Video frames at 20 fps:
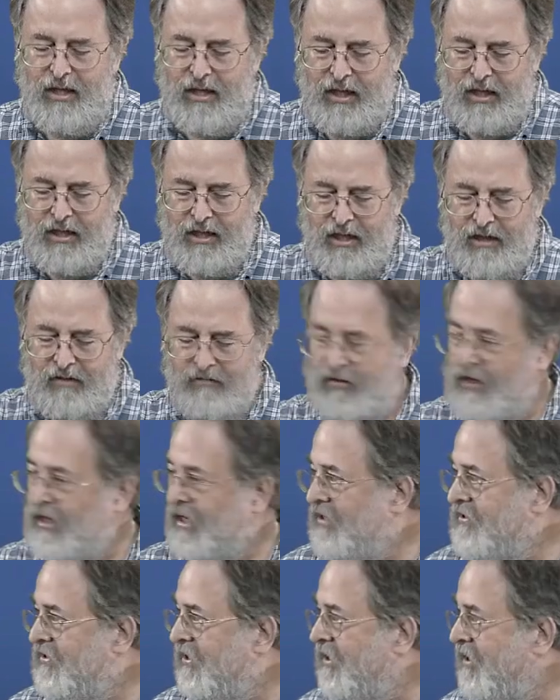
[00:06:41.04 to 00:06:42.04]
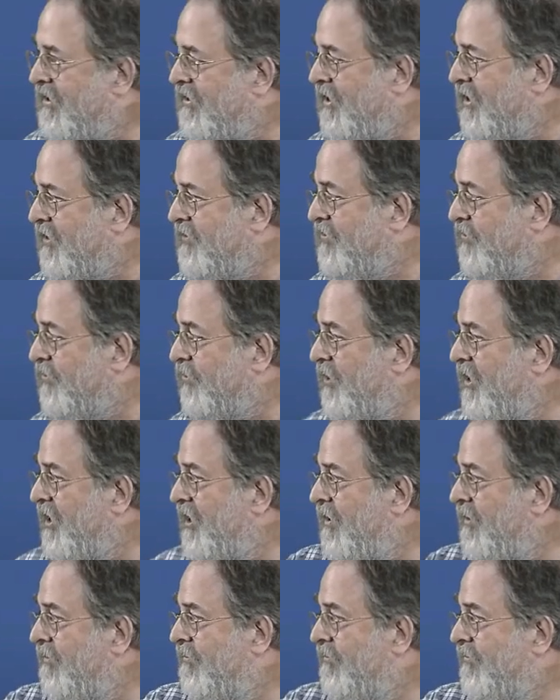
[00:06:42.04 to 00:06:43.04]
and it is at the
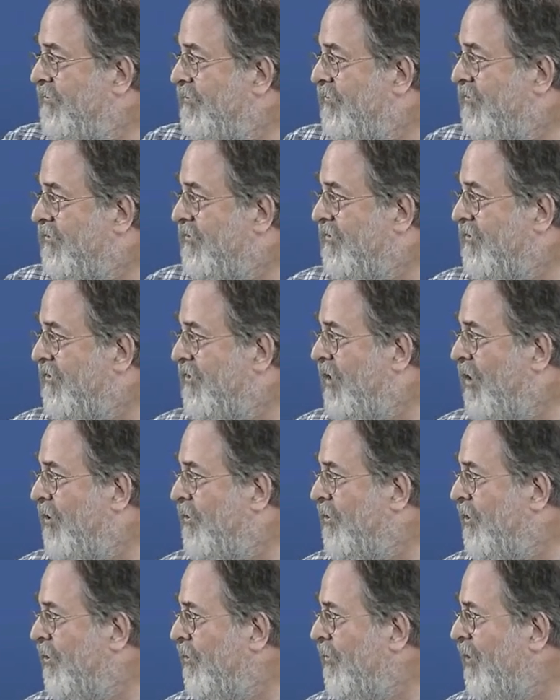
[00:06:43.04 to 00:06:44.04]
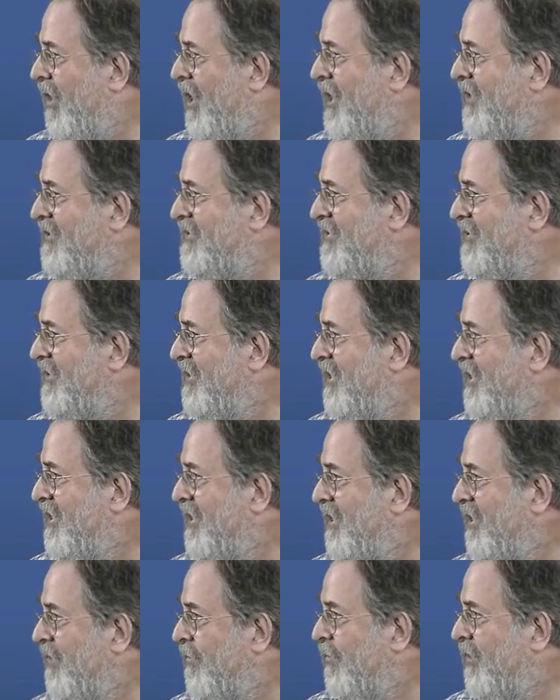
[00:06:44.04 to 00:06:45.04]
extreme lower right,
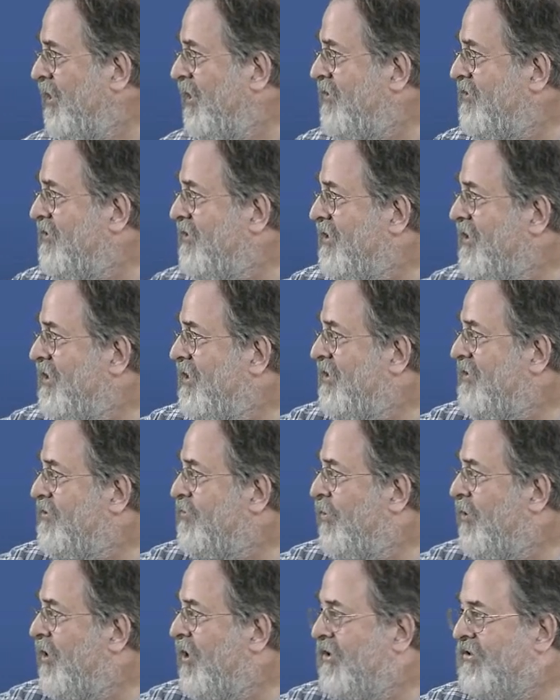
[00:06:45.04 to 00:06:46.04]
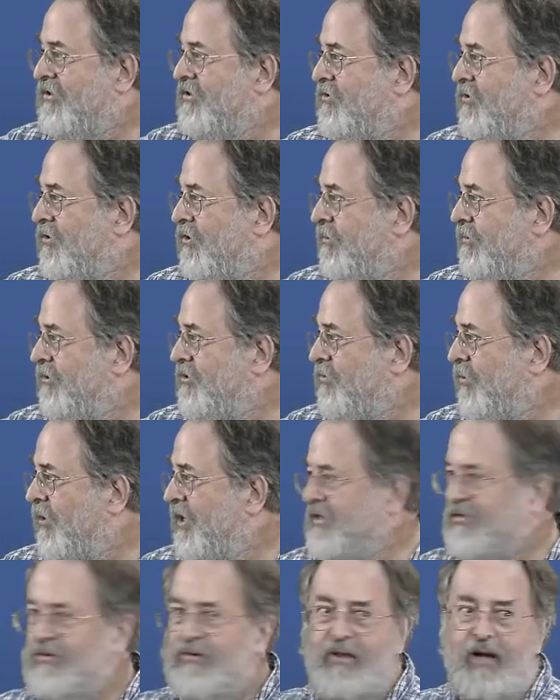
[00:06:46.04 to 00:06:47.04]
which is where disturbance
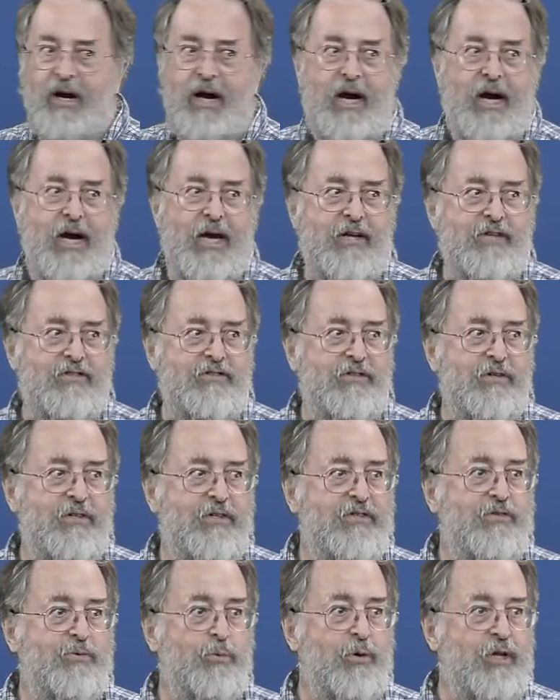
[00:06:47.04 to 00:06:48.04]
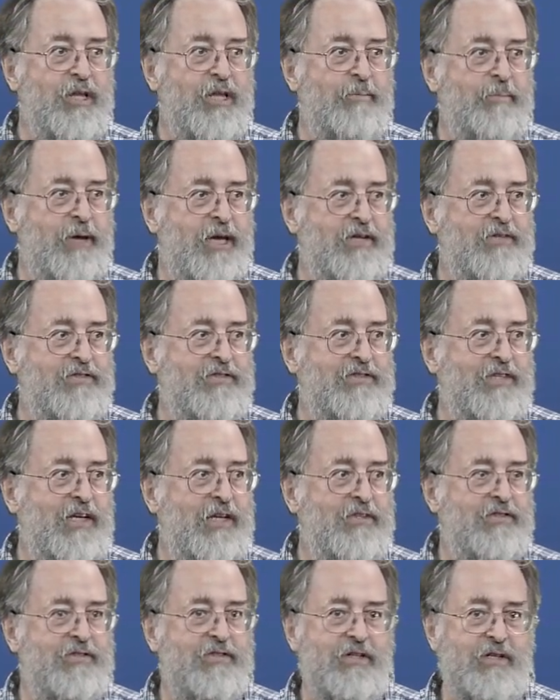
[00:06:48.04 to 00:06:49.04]
rates are the highest. So this really makes
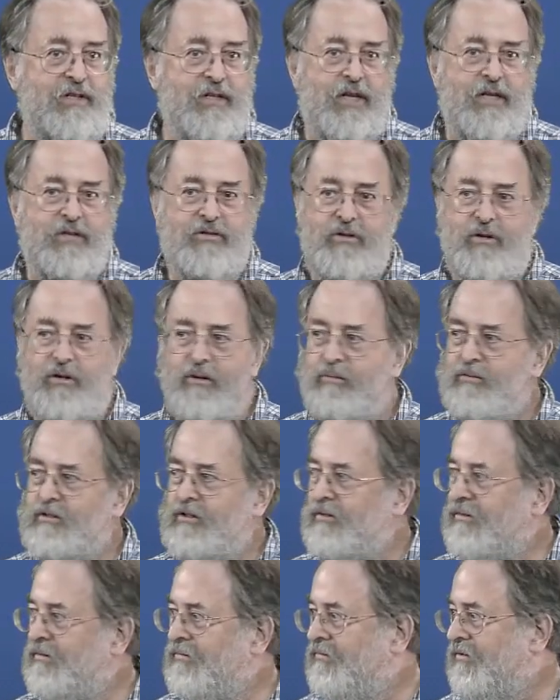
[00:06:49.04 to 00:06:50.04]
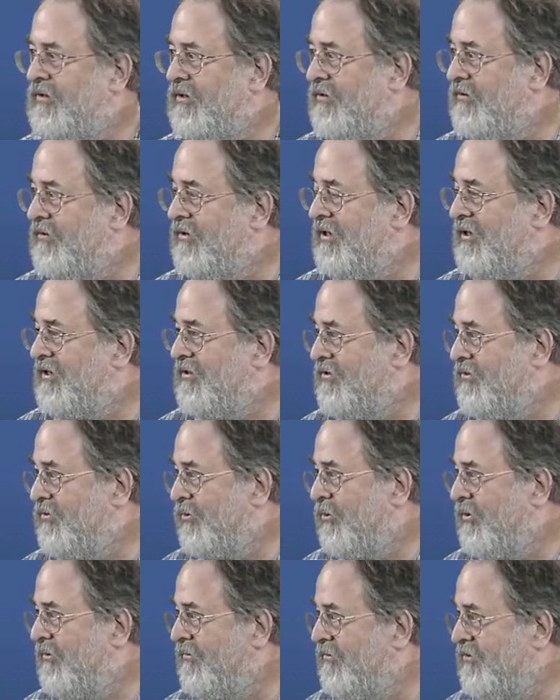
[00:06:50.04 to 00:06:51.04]
sense in terms of
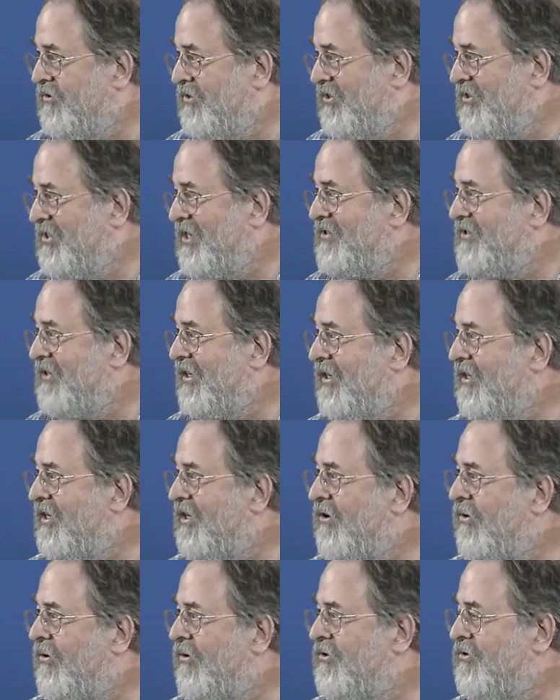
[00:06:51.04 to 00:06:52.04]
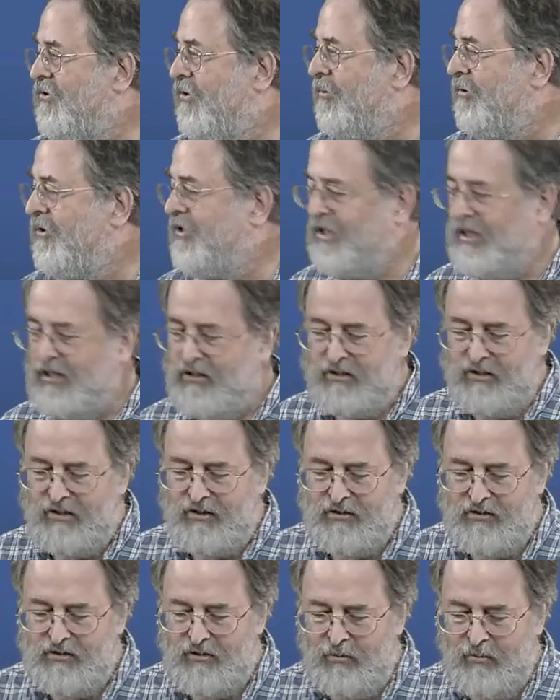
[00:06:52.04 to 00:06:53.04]
sort of suggesting that our
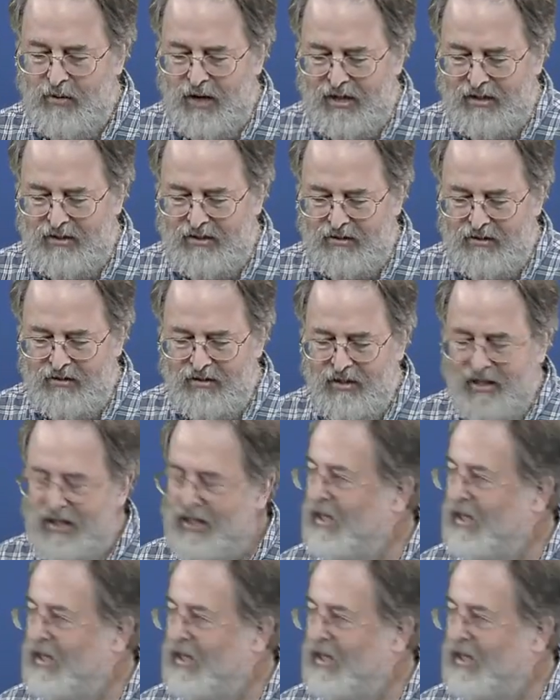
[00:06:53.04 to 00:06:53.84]
interpretation is correct here.